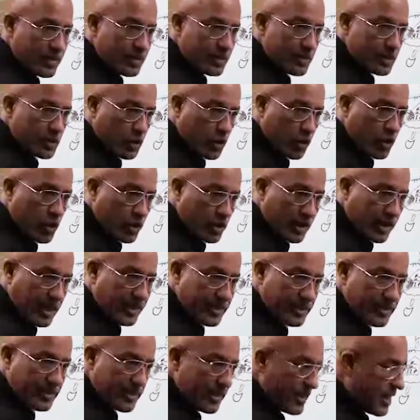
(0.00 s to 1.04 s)

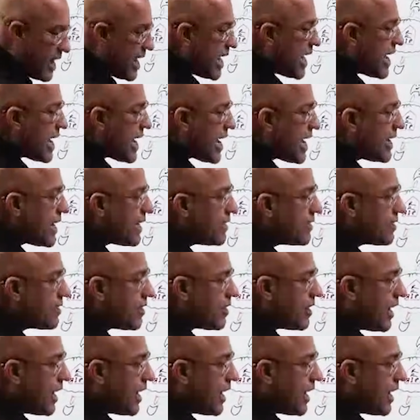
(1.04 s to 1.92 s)
Nucleotide. And